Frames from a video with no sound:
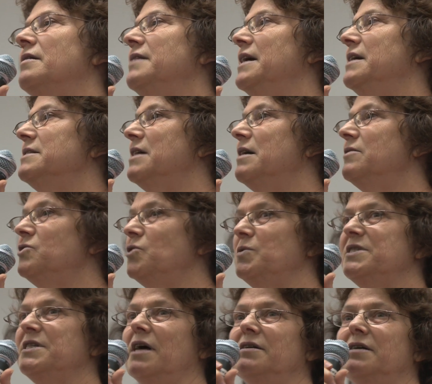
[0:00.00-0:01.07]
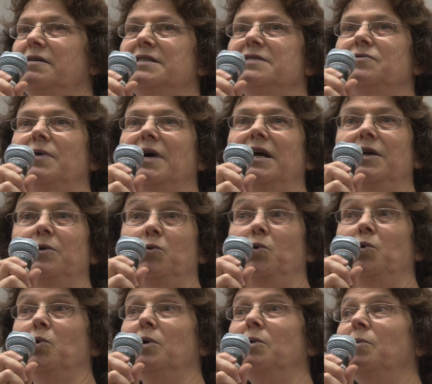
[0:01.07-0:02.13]
the territories under Israeli
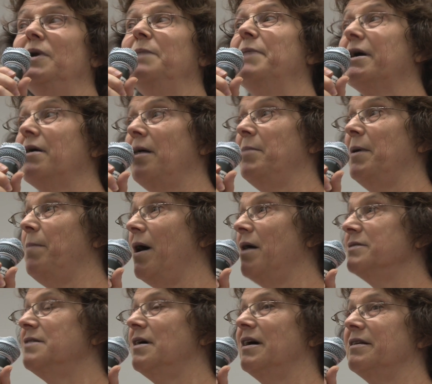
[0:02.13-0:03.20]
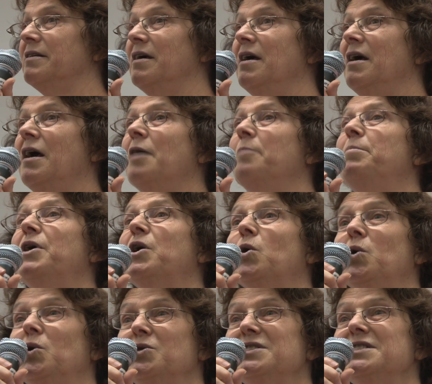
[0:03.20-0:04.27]
rule would become apartheid,
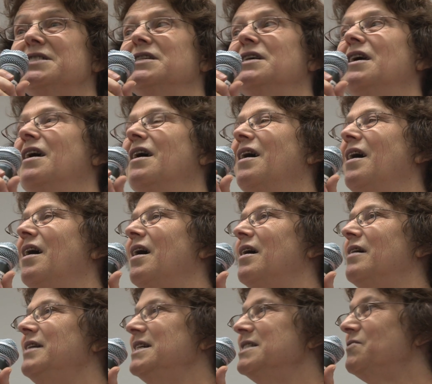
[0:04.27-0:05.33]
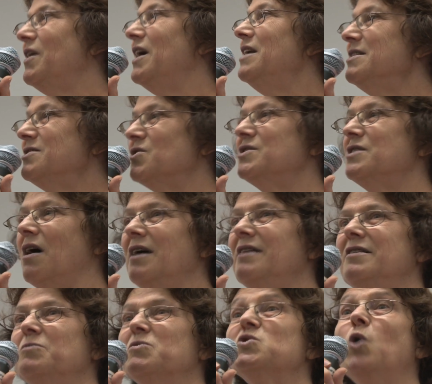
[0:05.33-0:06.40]
because the Israeli
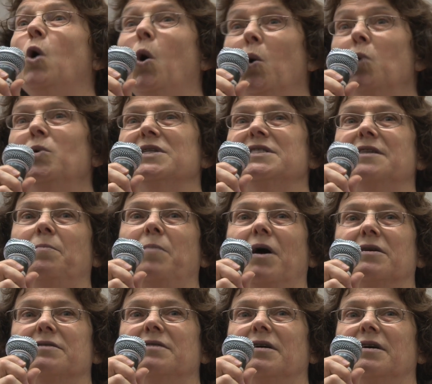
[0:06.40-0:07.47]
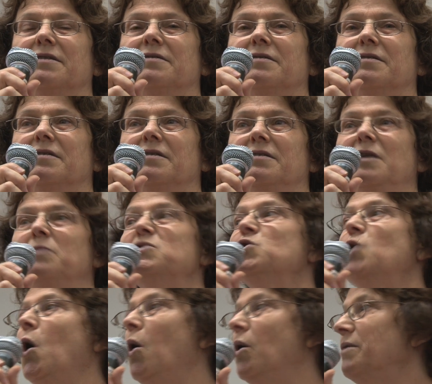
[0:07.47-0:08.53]
society was always apartheid. There
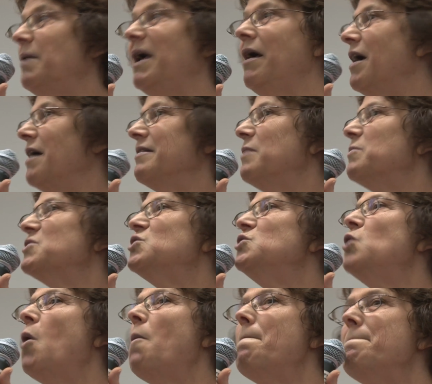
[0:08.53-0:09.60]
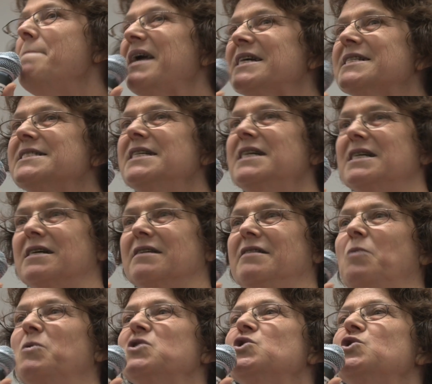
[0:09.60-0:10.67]
was no mixing,
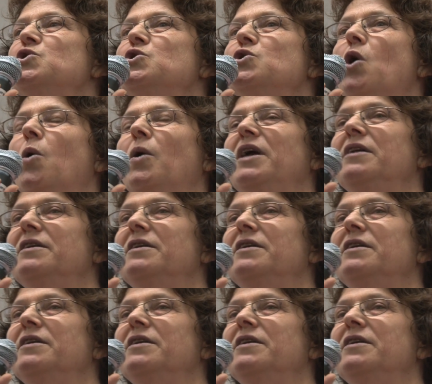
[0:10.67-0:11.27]
there was no